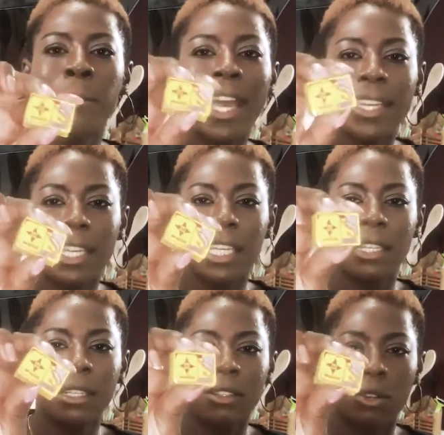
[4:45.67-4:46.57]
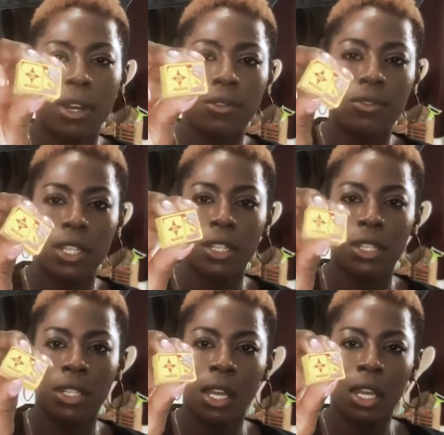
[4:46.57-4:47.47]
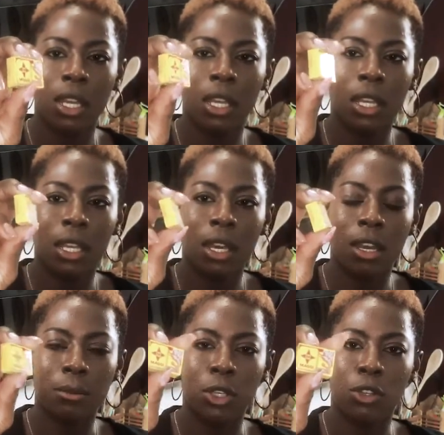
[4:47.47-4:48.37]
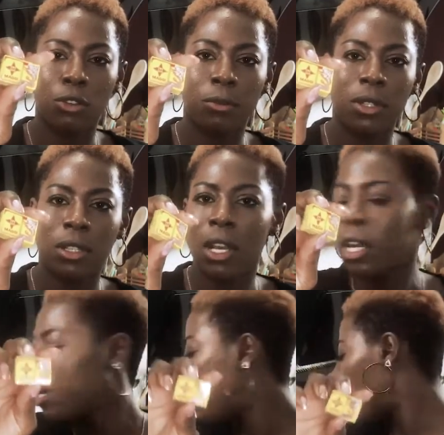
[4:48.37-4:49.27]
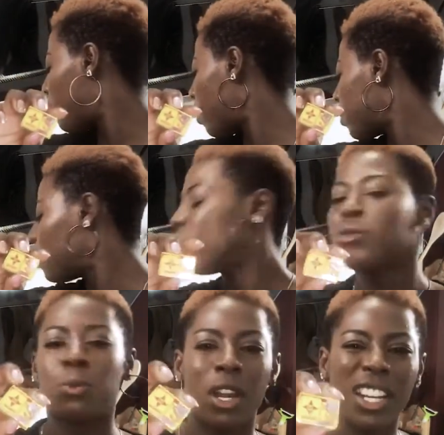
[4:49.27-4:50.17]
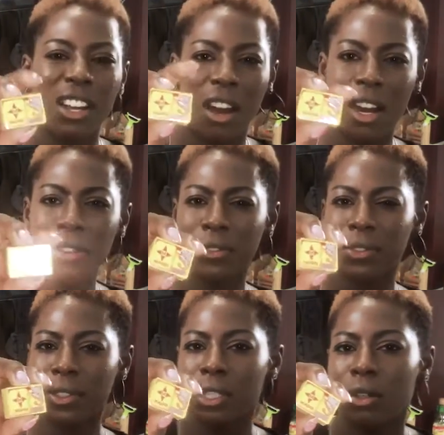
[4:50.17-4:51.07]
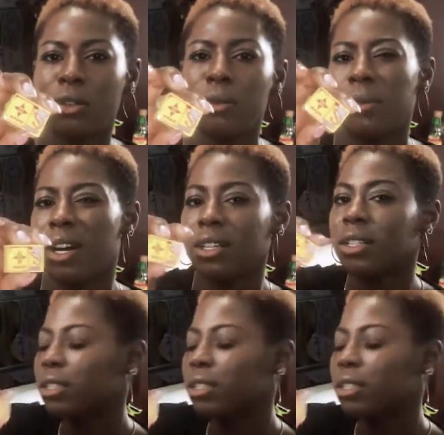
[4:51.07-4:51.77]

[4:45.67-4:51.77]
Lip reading: Maggie crayfish cubes. I'd probably use 1.5 or 1,